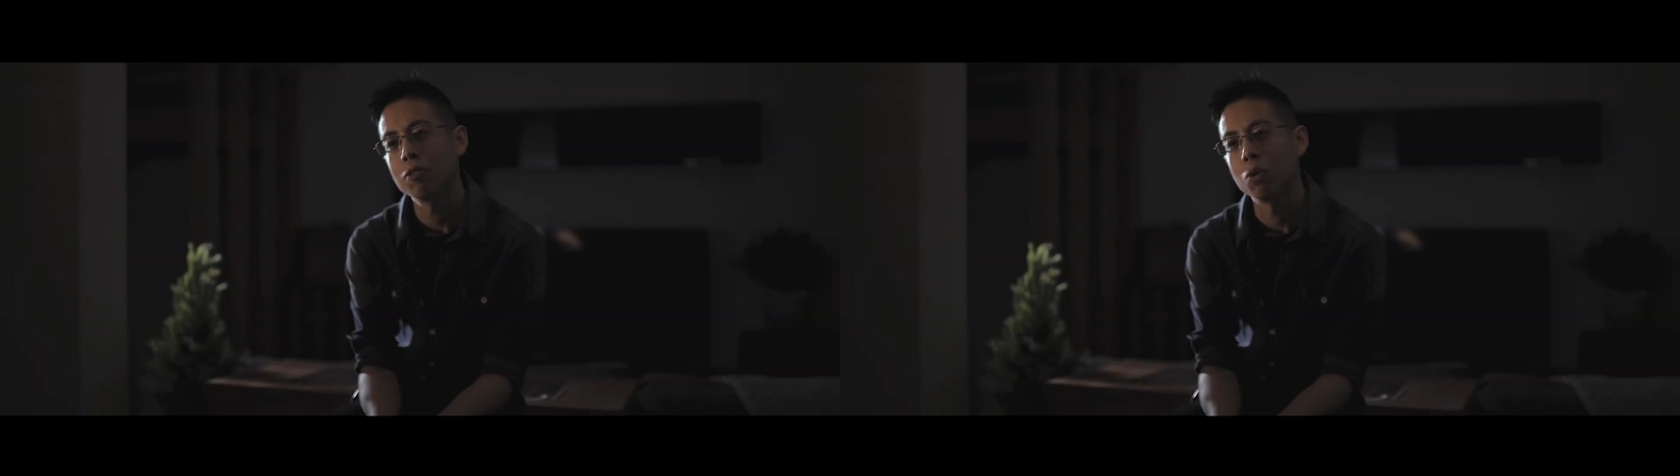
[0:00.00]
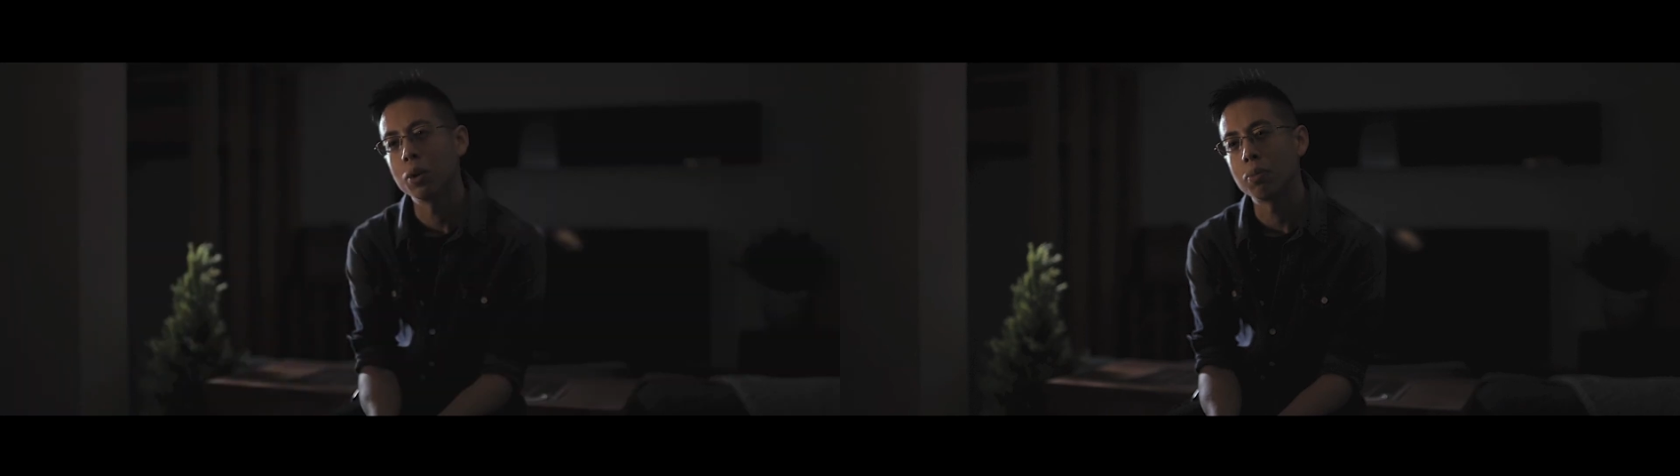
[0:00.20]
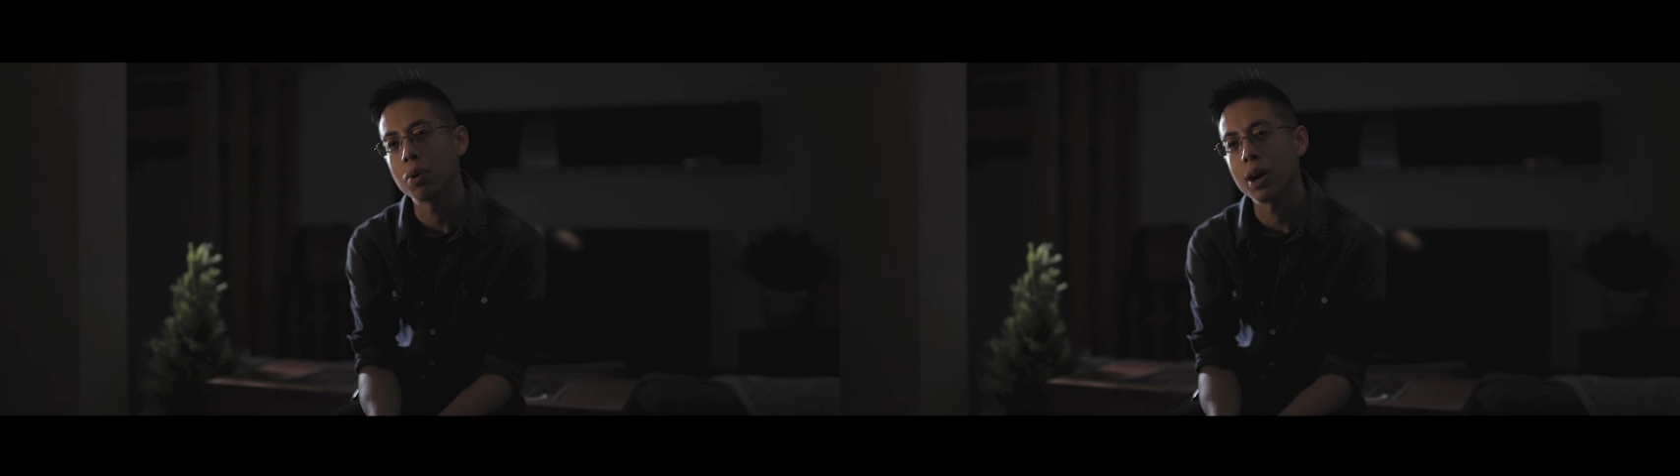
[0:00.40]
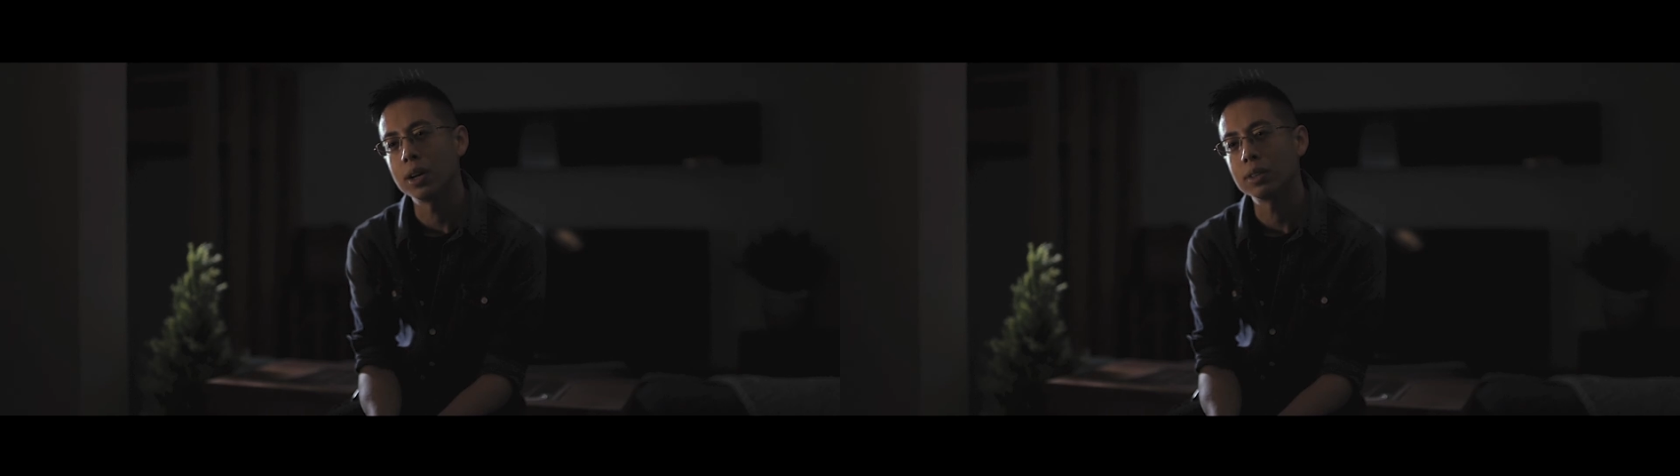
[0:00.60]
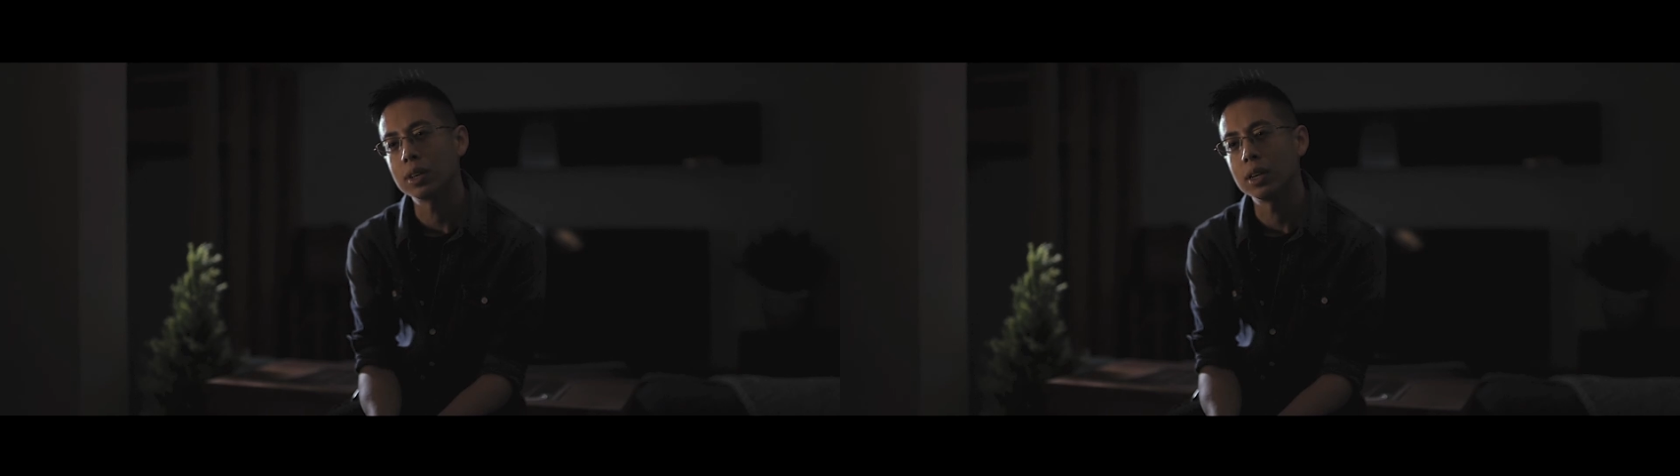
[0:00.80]
for the
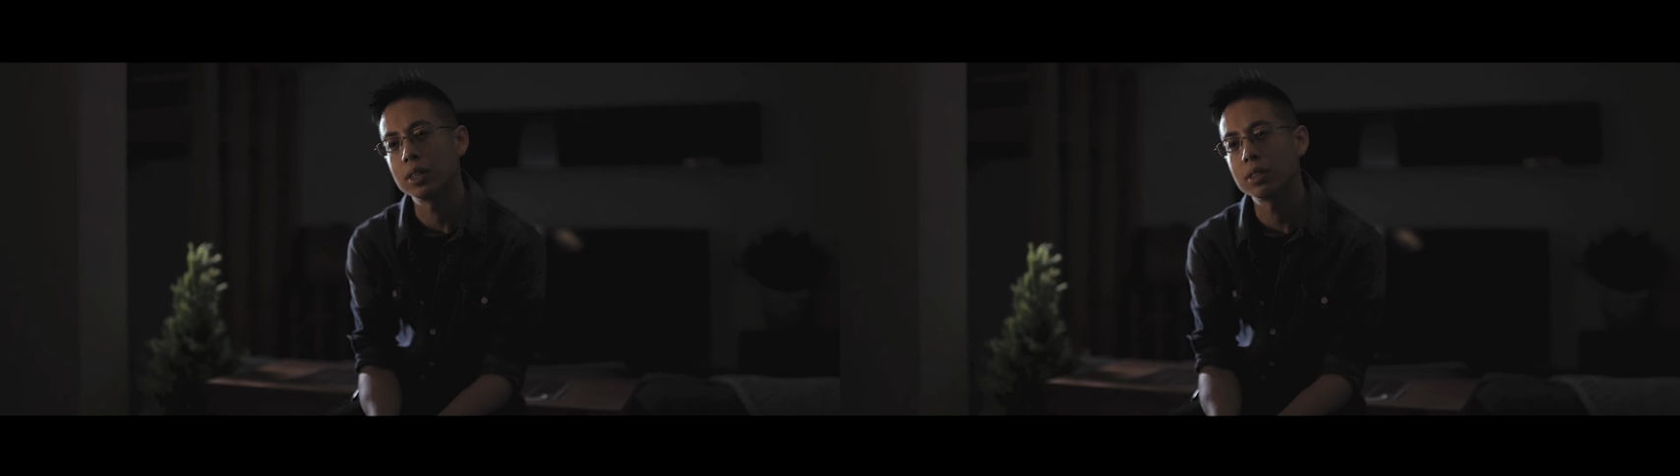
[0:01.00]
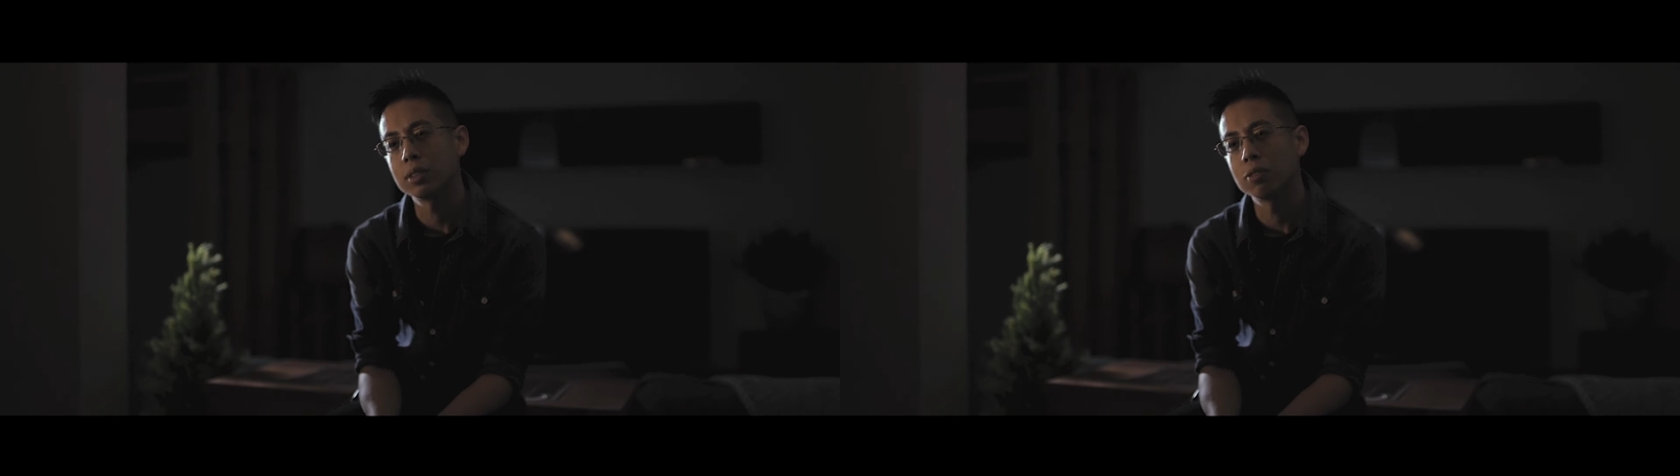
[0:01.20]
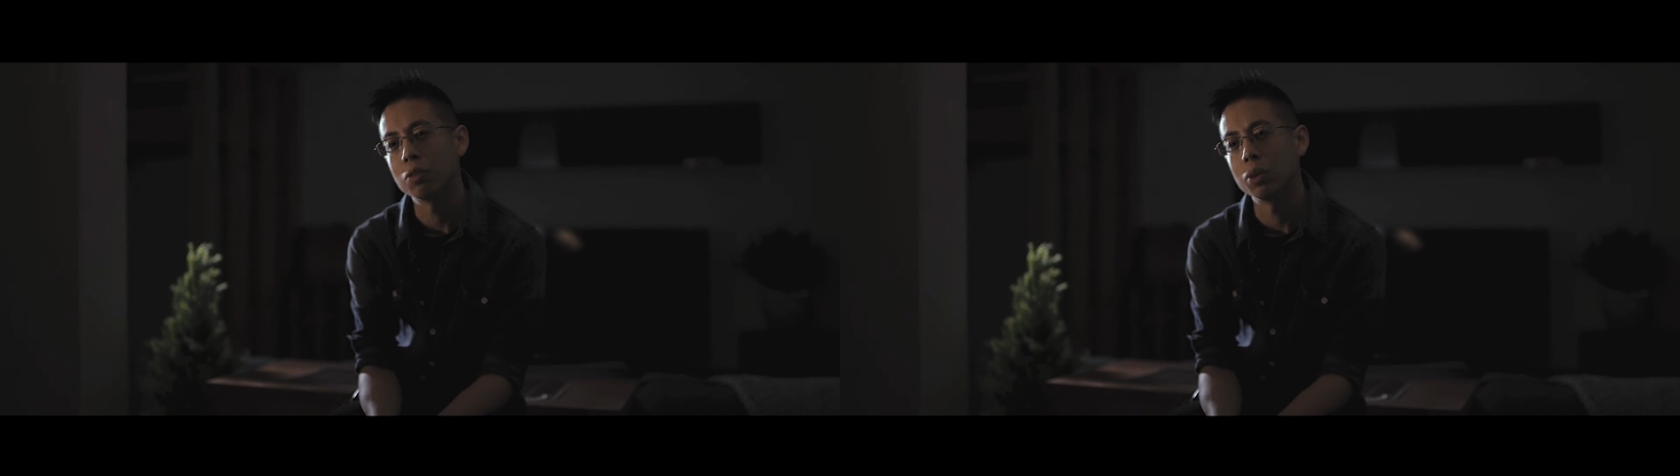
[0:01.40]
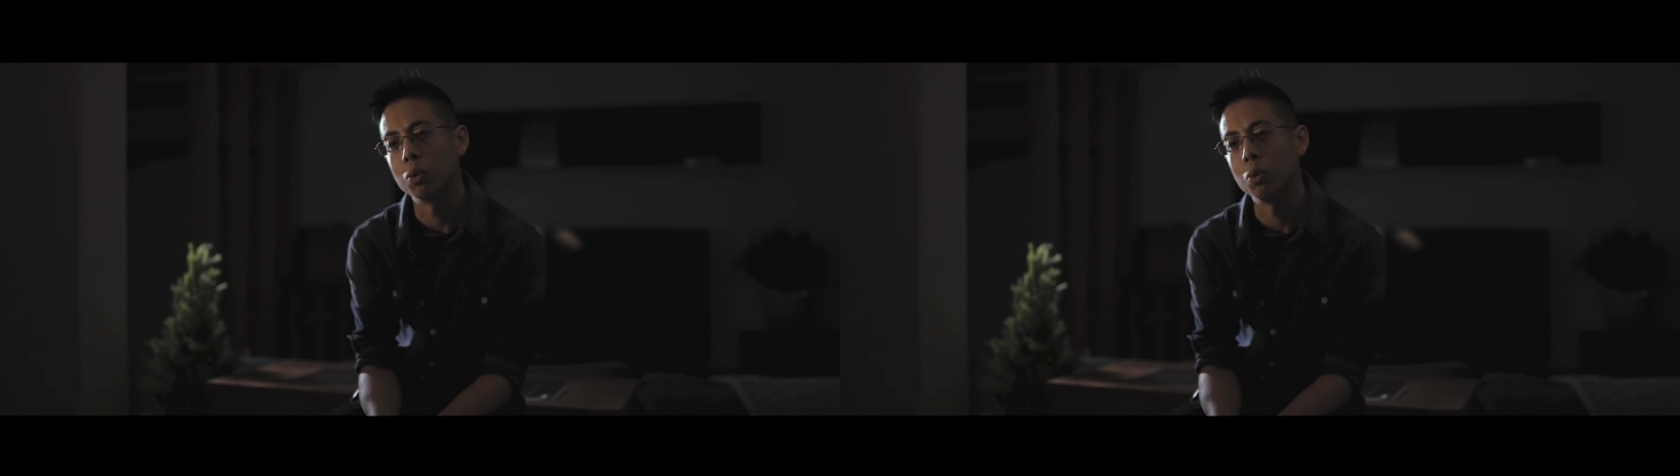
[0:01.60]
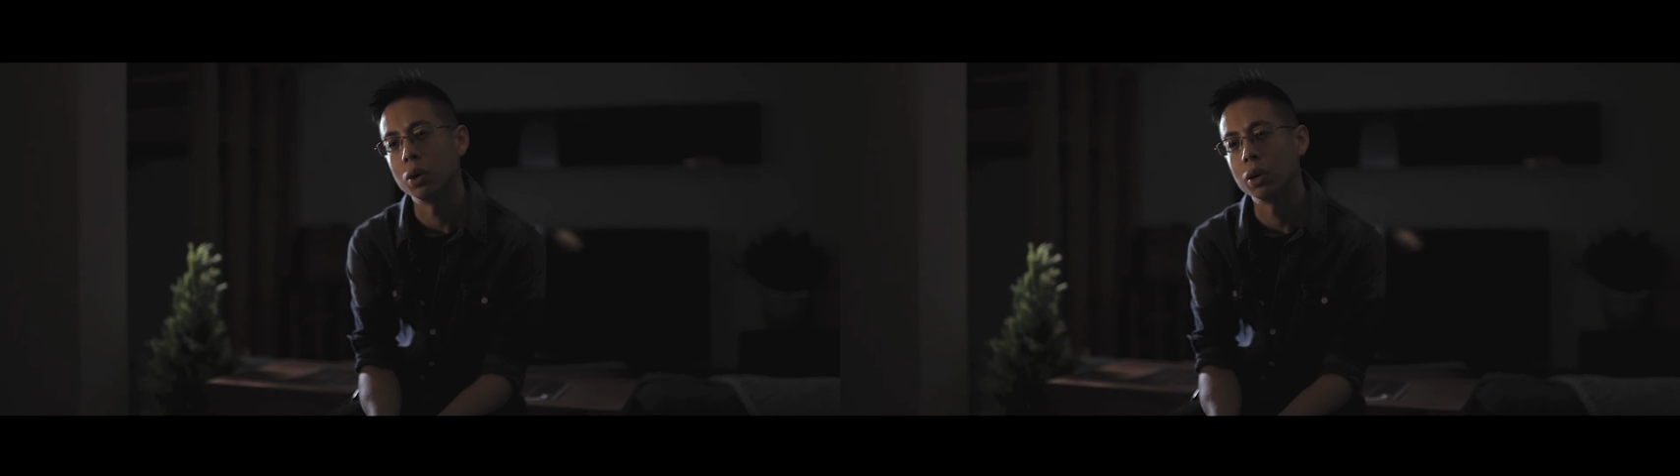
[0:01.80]
process, for
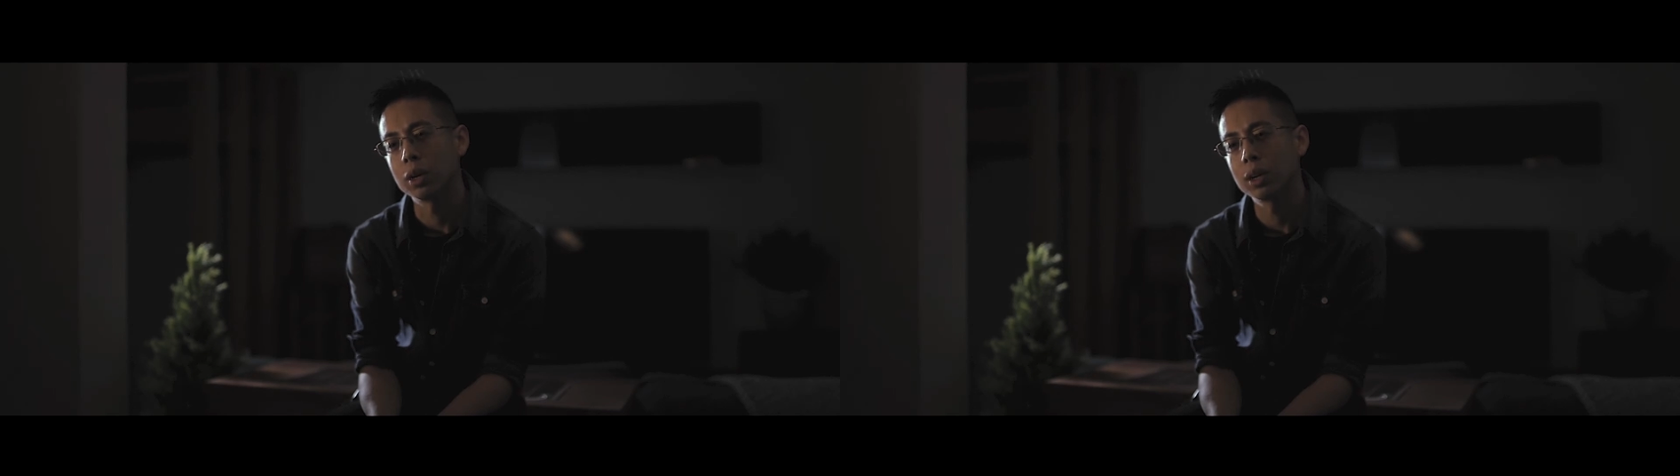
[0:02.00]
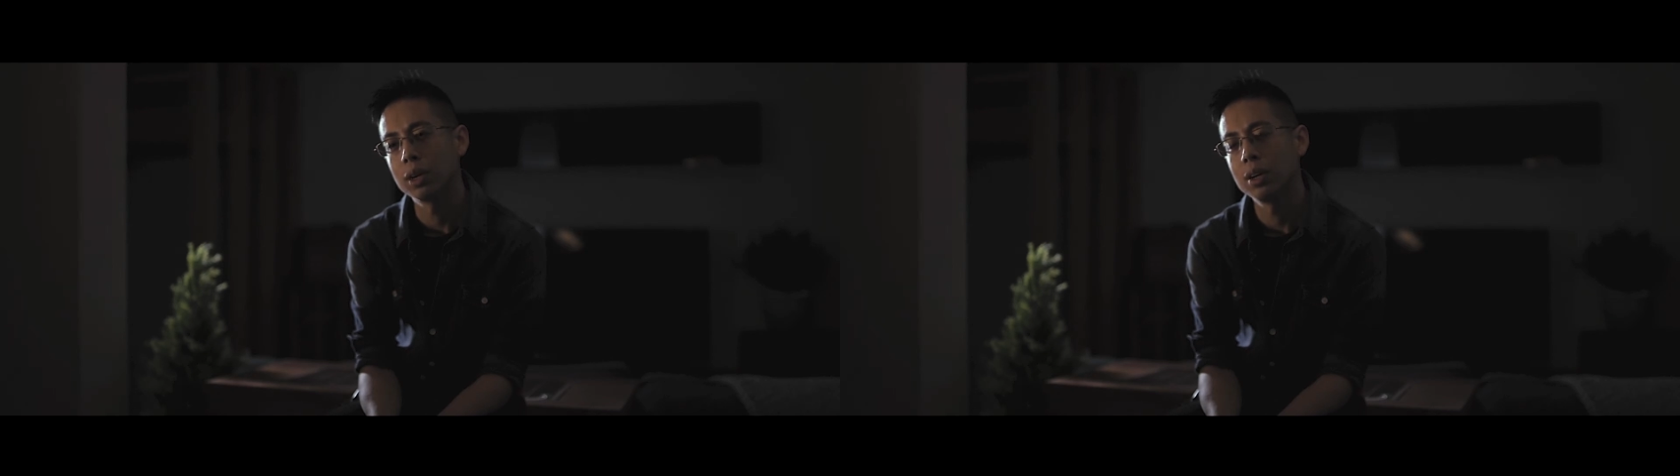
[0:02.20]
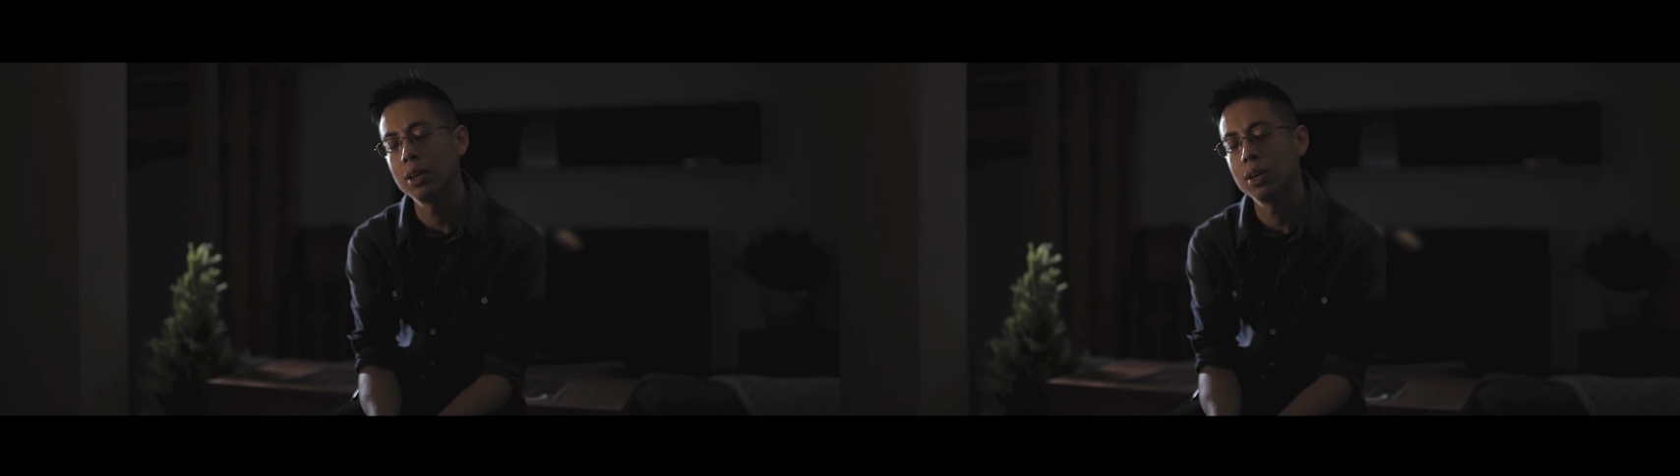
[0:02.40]
the work.